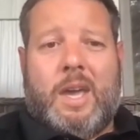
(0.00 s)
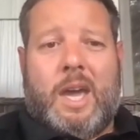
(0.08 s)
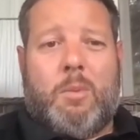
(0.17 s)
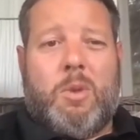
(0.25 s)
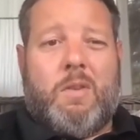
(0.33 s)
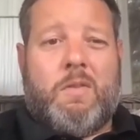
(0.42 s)

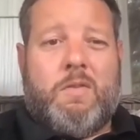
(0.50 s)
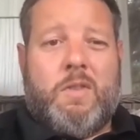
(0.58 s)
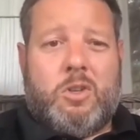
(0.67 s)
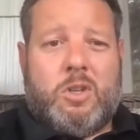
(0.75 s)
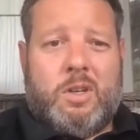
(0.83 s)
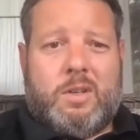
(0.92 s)
how to be
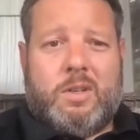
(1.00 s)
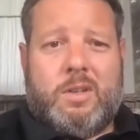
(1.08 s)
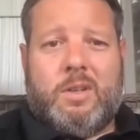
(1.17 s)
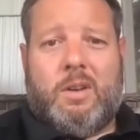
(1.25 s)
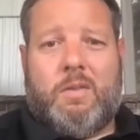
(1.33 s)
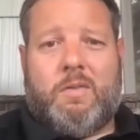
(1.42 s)
efficient
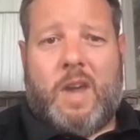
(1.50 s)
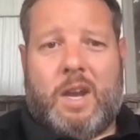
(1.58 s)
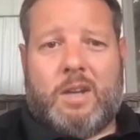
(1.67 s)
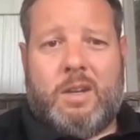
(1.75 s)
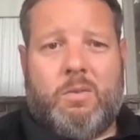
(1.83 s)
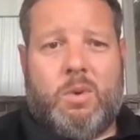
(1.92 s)
and
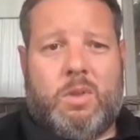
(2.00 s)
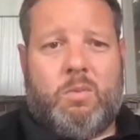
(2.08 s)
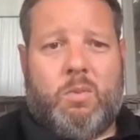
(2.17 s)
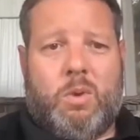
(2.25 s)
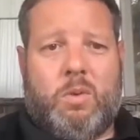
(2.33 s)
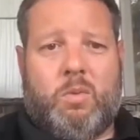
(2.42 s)
effective
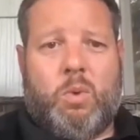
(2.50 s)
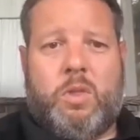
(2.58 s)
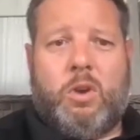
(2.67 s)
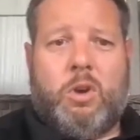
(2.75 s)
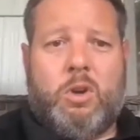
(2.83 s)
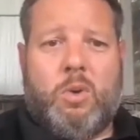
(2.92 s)
with what
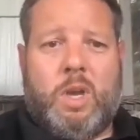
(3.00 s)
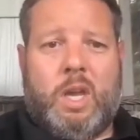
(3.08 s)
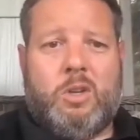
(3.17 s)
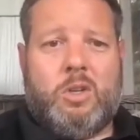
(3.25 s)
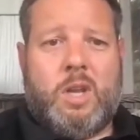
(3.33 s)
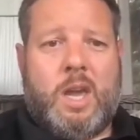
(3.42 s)
they're doing
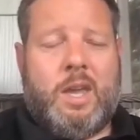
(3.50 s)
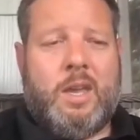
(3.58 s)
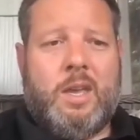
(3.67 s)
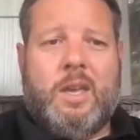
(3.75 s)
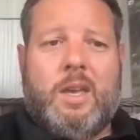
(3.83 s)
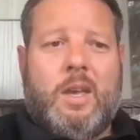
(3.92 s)
each day.
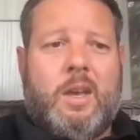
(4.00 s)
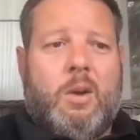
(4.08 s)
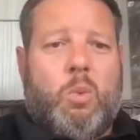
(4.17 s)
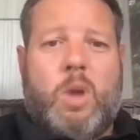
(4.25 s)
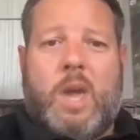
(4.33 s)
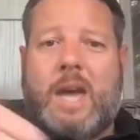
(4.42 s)

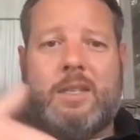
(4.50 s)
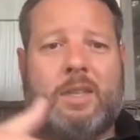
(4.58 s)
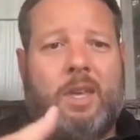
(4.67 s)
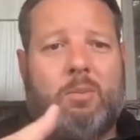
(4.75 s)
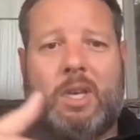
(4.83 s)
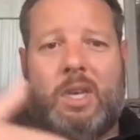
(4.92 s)
We
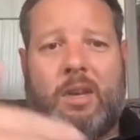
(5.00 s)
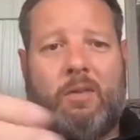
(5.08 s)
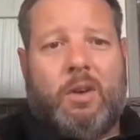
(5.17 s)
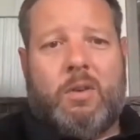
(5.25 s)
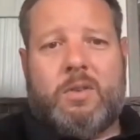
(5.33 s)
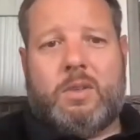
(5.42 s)
ask them to
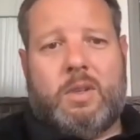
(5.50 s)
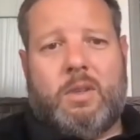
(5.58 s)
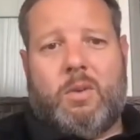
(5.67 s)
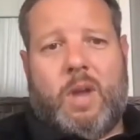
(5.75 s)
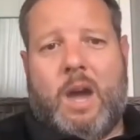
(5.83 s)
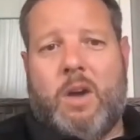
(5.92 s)
give us
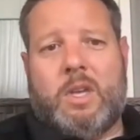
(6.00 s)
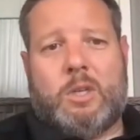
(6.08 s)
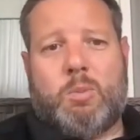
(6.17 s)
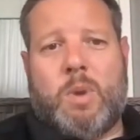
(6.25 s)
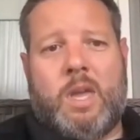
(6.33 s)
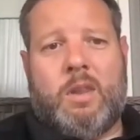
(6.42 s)
how they
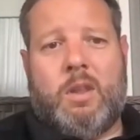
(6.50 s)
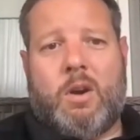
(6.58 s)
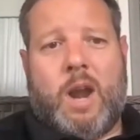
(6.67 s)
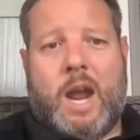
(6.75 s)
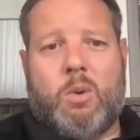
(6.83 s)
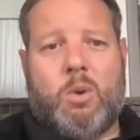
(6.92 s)
spend
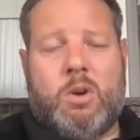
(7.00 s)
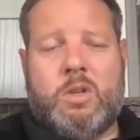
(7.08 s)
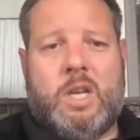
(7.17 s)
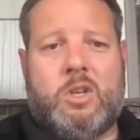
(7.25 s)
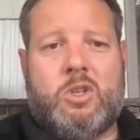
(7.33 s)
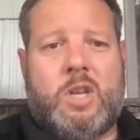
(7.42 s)
their
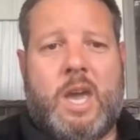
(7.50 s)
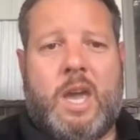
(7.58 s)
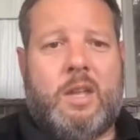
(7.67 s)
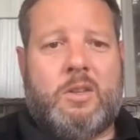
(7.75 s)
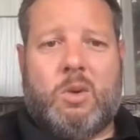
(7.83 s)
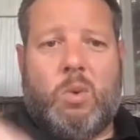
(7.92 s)
hours each
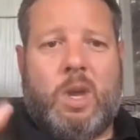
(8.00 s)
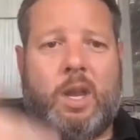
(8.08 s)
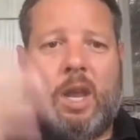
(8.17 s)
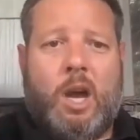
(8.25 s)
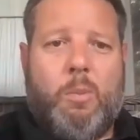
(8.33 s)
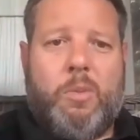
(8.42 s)
day, and so we
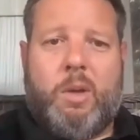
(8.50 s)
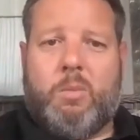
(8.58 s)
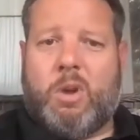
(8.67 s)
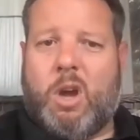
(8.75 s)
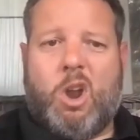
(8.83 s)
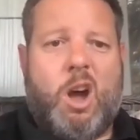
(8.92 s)
can help
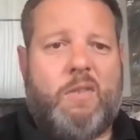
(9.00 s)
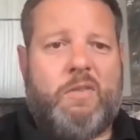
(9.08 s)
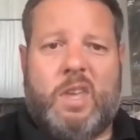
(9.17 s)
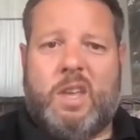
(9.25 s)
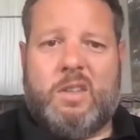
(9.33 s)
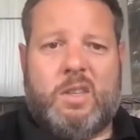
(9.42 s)
them cut off
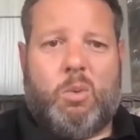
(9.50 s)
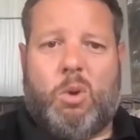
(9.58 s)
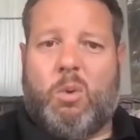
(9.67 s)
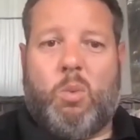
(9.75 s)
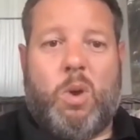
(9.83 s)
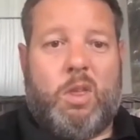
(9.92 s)
things that
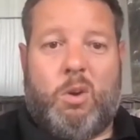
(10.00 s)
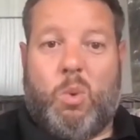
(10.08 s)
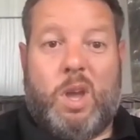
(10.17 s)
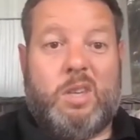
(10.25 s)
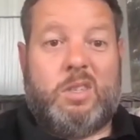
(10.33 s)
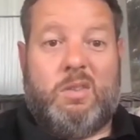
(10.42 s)
are
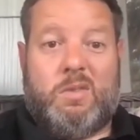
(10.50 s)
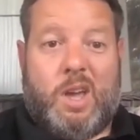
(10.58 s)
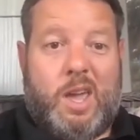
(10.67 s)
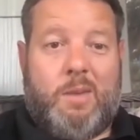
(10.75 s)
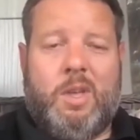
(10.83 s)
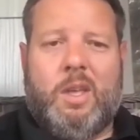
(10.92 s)
wastes of
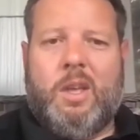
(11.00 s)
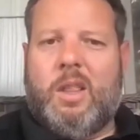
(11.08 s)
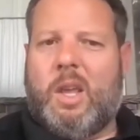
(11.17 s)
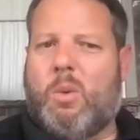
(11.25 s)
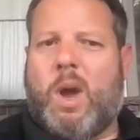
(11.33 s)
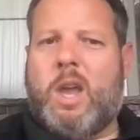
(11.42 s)
time.
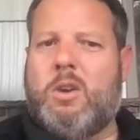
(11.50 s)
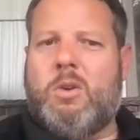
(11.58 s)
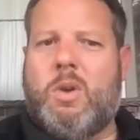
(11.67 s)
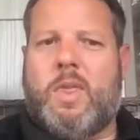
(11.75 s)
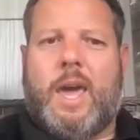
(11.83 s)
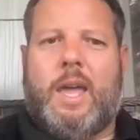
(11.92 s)
Like, why are you
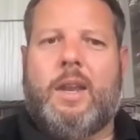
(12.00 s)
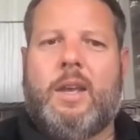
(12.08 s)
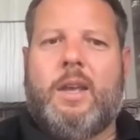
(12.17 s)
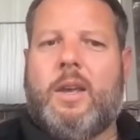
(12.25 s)
doing that?